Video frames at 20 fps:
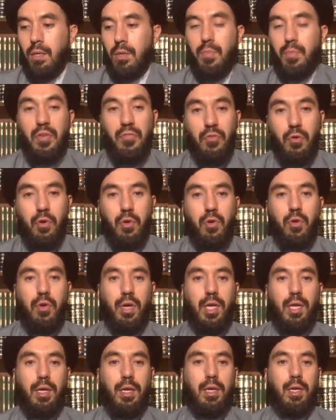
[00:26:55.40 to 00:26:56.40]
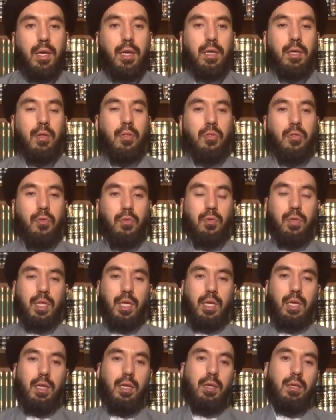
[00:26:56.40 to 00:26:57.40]
Before going through
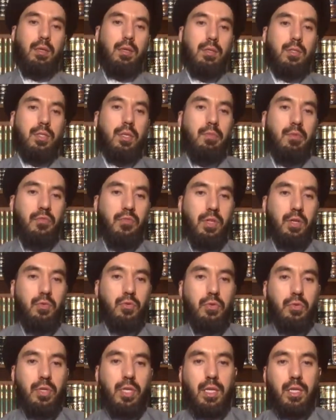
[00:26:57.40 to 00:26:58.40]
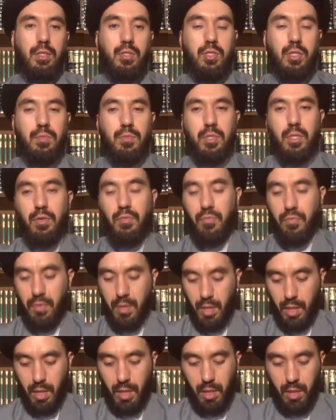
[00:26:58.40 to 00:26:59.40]
some of the ruling in terms of
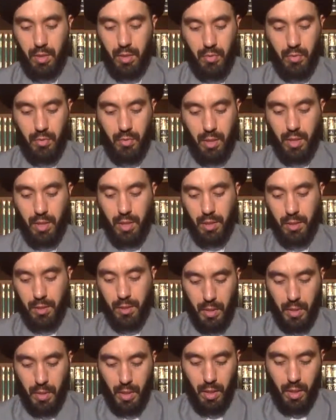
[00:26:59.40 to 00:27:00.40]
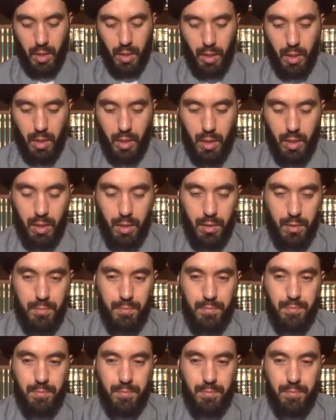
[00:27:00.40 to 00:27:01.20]
regarding uh,